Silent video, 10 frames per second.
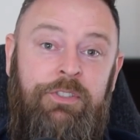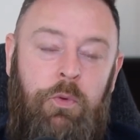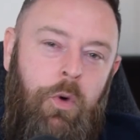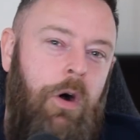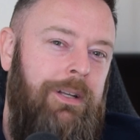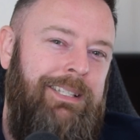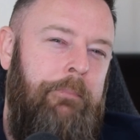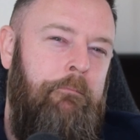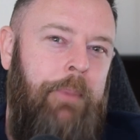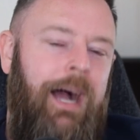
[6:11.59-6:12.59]
So walked
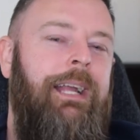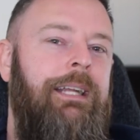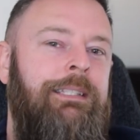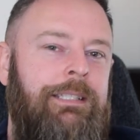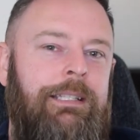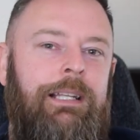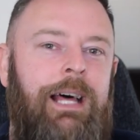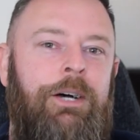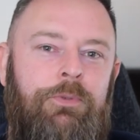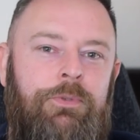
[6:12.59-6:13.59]
him back into the
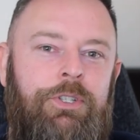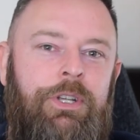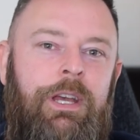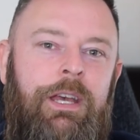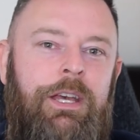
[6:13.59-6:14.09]
lounge.